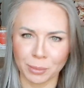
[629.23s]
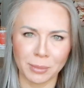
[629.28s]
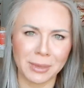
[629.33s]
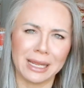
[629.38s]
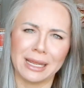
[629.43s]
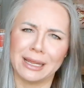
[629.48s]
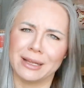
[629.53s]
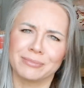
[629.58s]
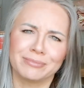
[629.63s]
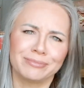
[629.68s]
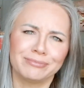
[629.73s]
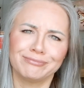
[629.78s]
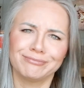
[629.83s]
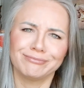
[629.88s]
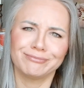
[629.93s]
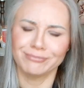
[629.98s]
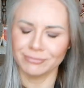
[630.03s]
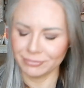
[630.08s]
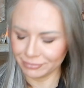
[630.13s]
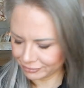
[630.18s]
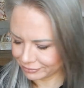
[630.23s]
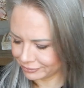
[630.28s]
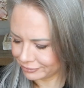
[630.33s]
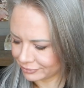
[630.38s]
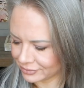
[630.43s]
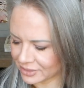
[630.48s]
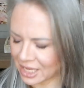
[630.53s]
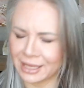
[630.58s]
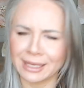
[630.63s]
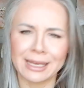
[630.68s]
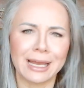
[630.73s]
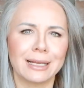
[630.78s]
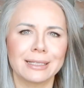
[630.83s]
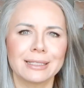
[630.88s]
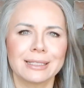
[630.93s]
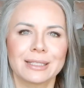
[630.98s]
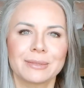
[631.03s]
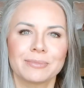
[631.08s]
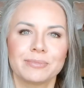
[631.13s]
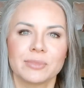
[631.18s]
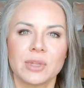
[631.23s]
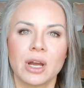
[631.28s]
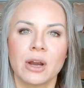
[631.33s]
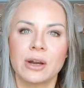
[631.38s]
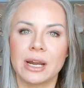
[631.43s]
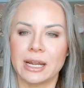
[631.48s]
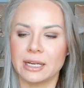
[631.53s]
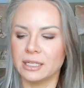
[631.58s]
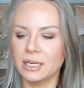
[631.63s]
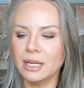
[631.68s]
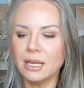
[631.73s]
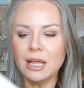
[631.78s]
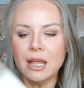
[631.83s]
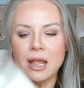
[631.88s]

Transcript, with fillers: me, I guess. All right.